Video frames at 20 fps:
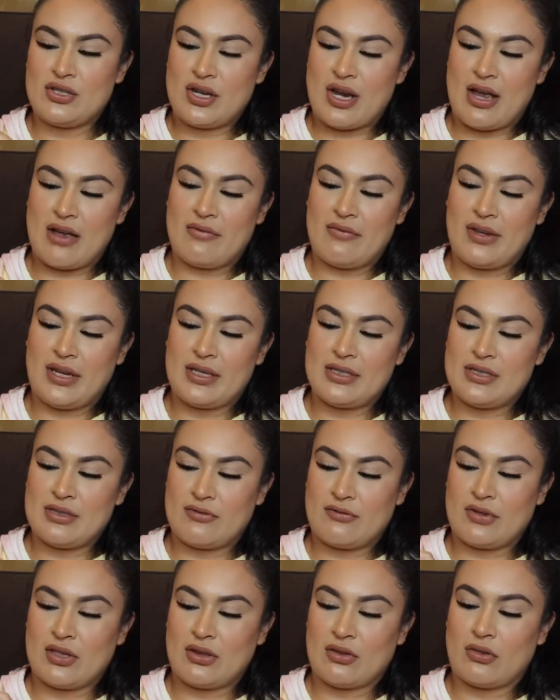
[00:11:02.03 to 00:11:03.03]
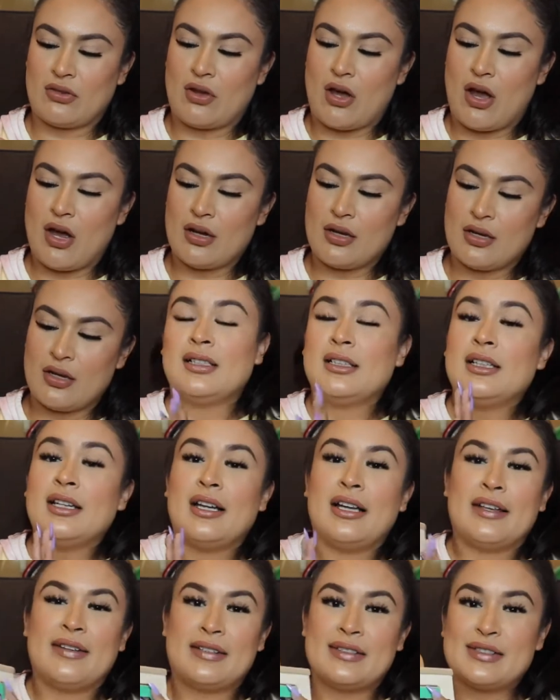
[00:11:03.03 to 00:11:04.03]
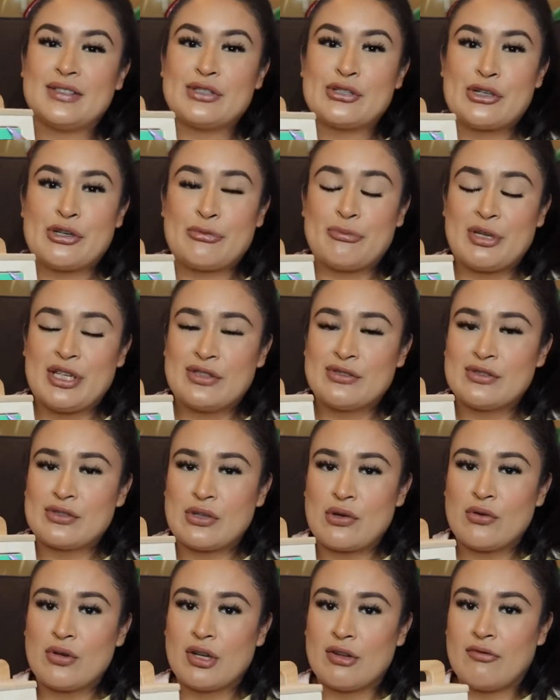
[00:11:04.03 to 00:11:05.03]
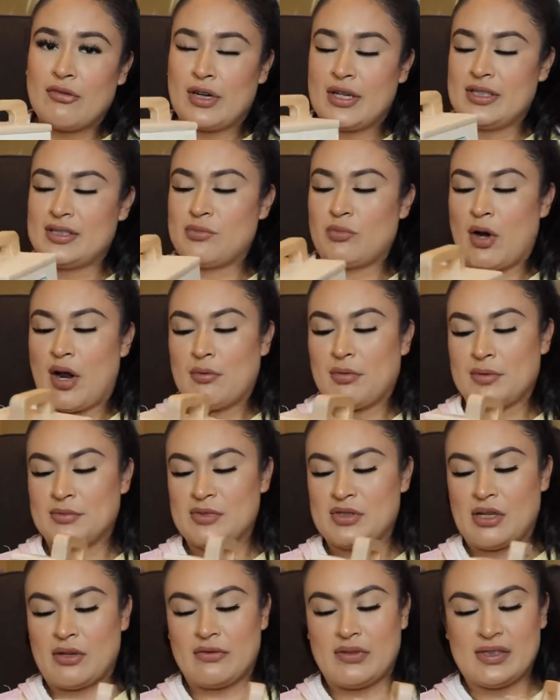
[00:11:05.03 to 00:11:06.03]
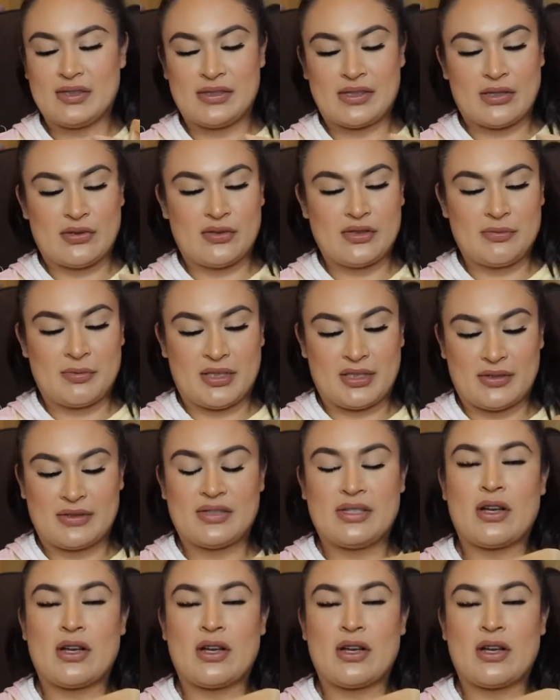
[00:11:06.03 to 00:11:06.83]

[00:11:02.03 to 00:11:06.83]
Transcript: have a different lock. And this is going to be so good for his problem solving skills because